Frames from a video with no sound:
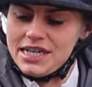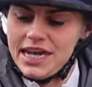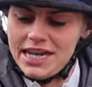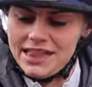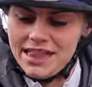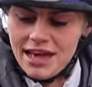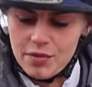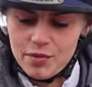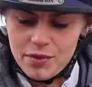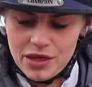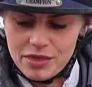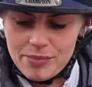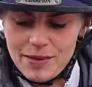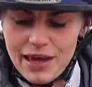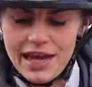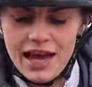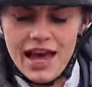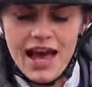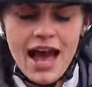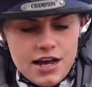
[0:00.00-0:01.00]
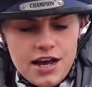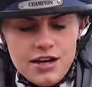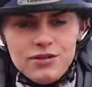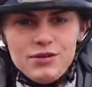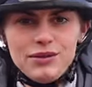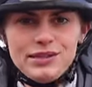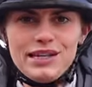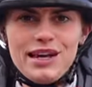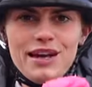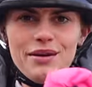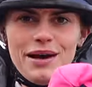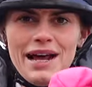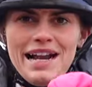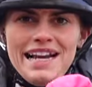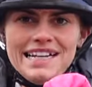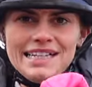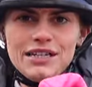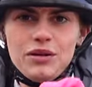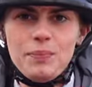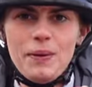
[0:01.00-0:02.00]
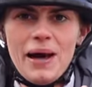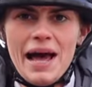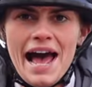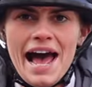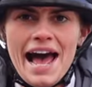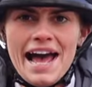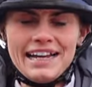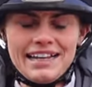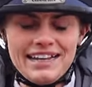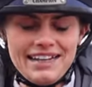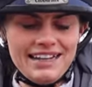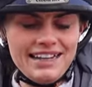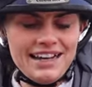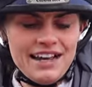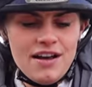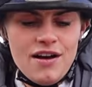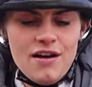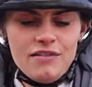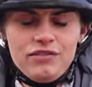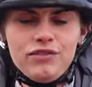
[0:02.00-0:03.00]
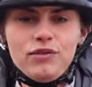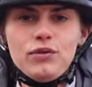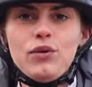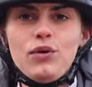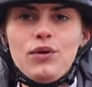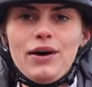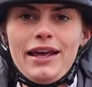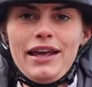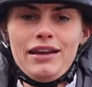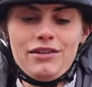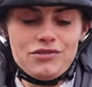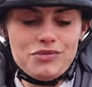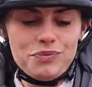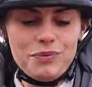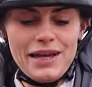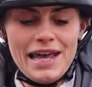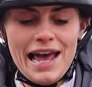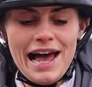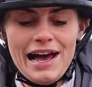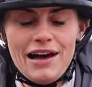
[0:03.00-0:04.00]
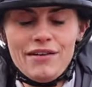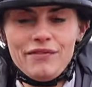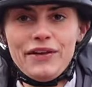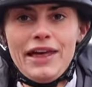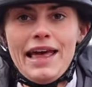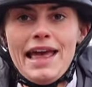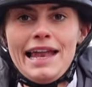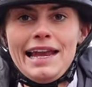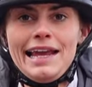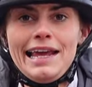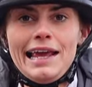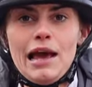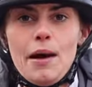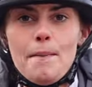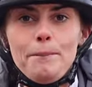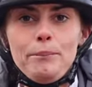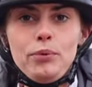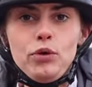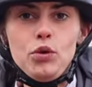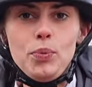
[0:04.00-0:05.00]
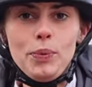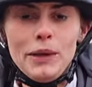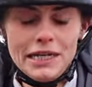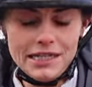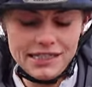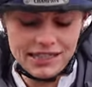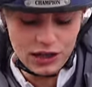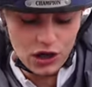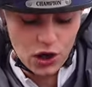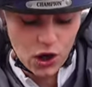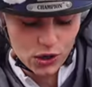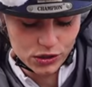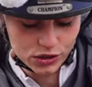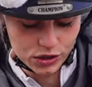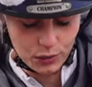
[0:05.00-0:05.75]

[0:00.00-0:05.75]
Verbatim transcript: take that with me, and also a little bag for if we have any poopies along.